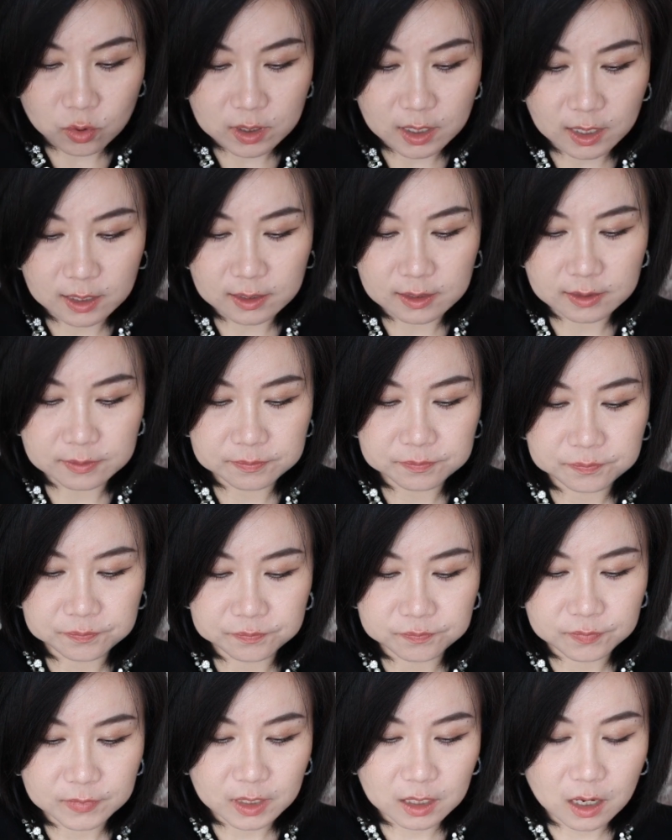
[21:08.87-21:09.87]
color,
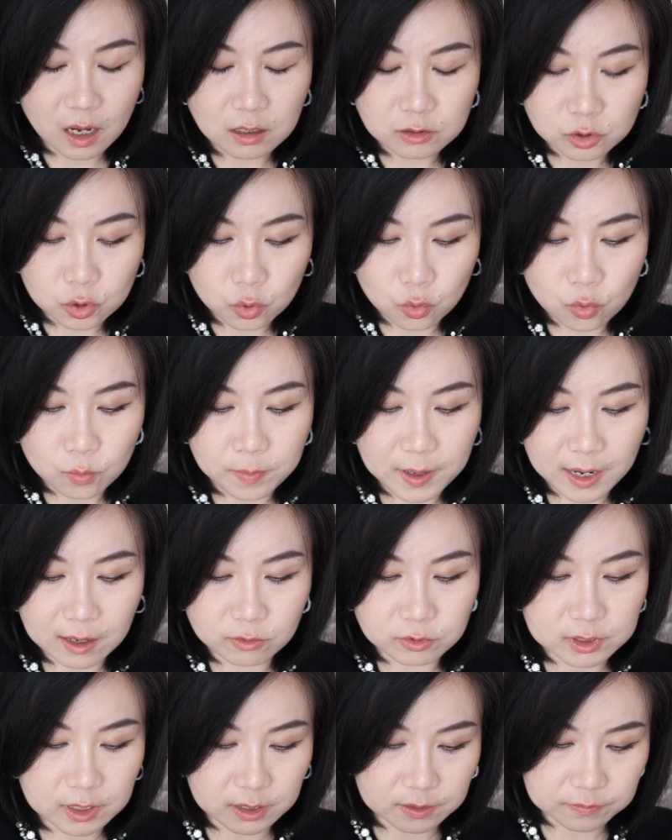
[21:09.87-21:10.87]
contour
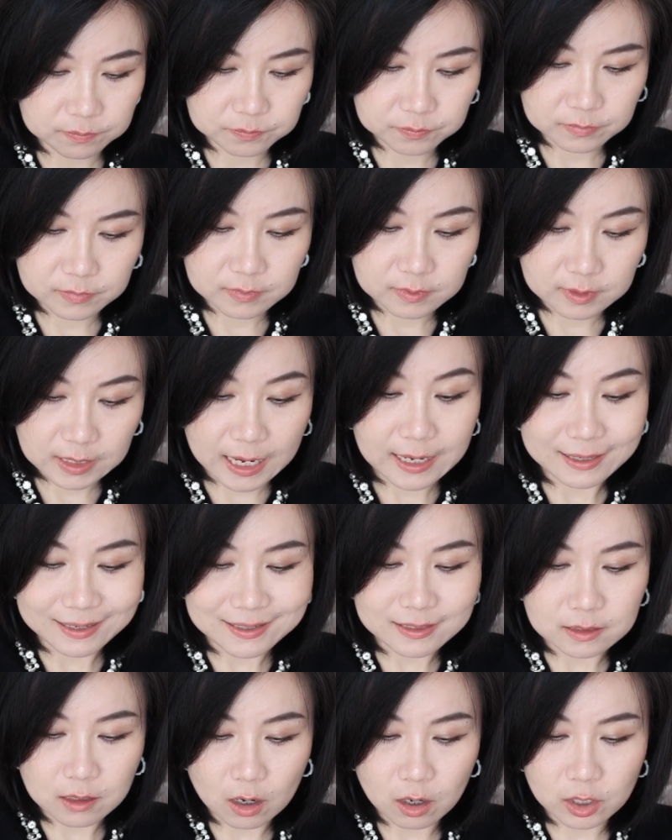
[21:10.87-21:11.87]
powder. At
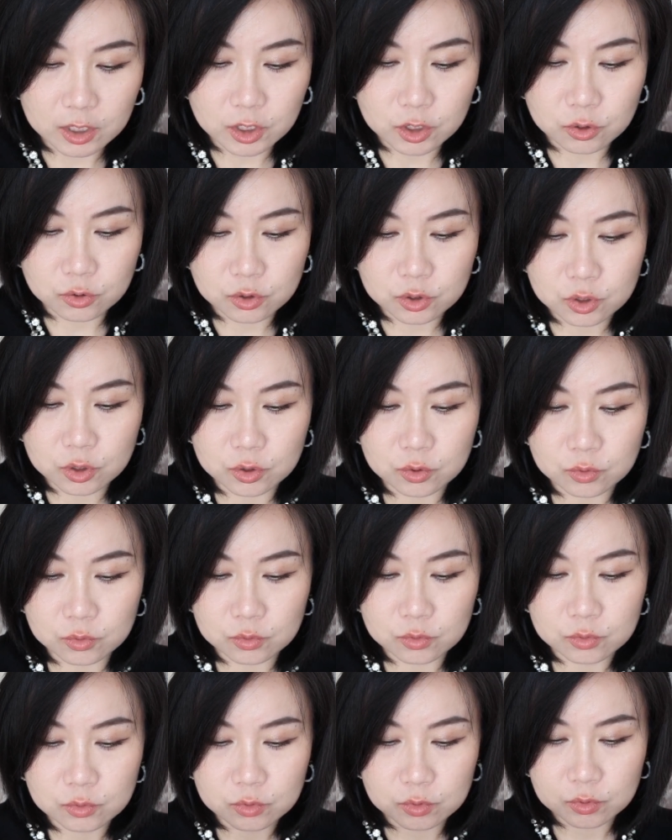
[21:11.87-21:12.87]
least I used to
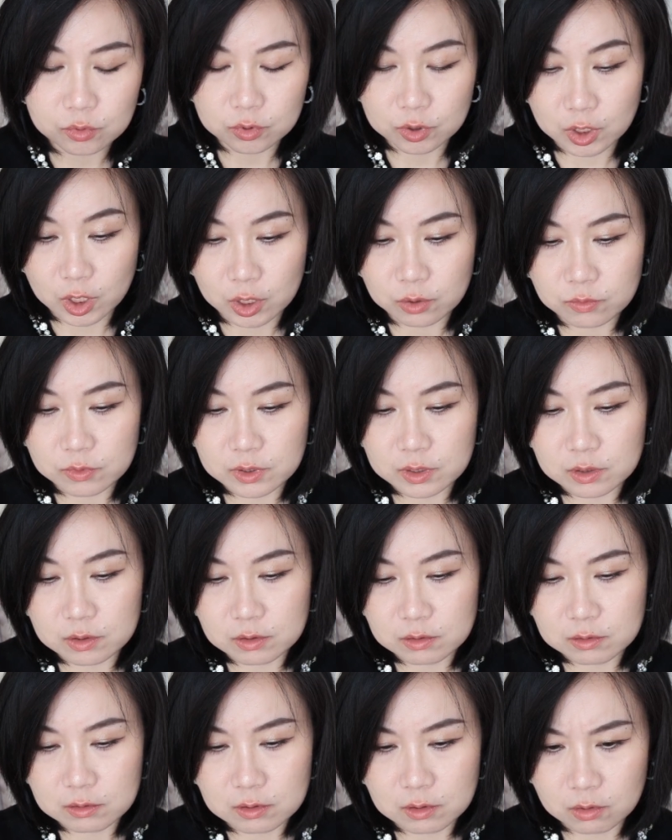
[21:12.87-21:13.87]
use.
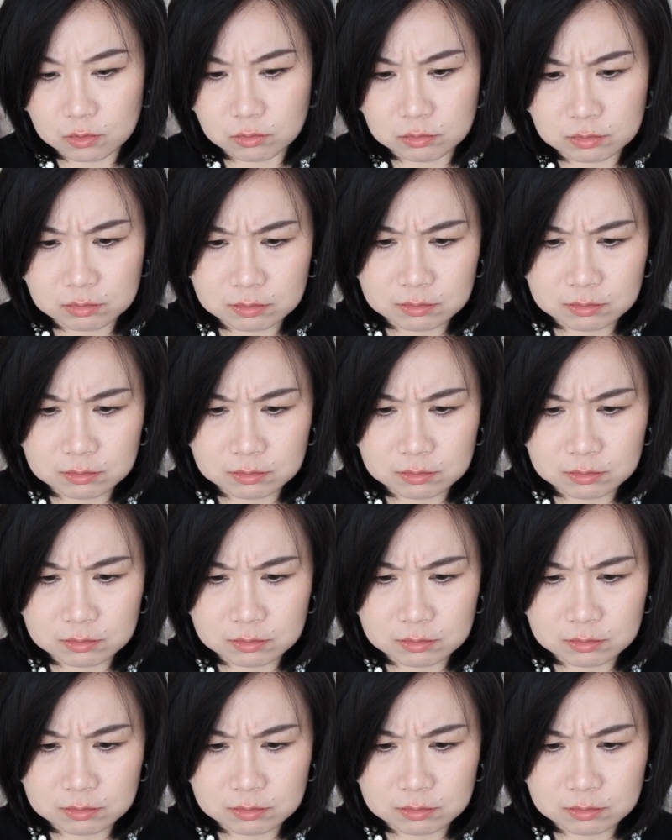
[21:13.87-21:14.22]
Oh,